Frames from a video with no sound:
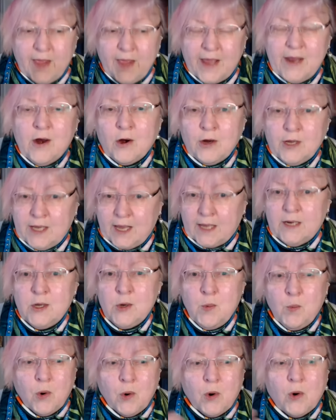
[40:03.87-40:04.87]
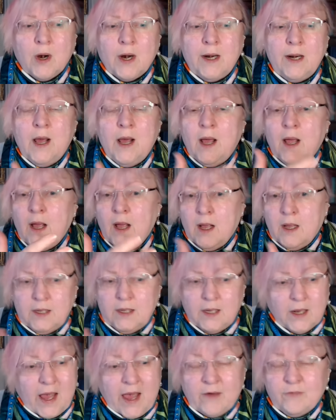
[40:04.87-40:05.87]
they are getting worn,
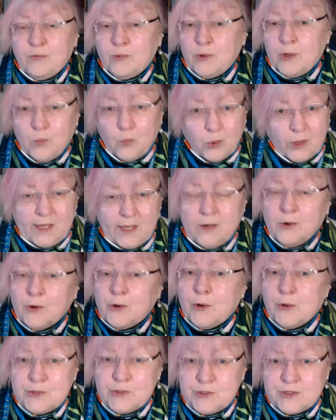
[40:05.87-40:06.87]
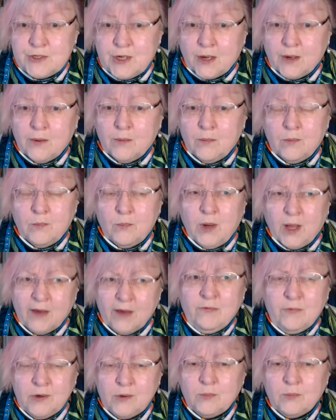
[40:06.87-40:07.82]
you know, every week or so. Well,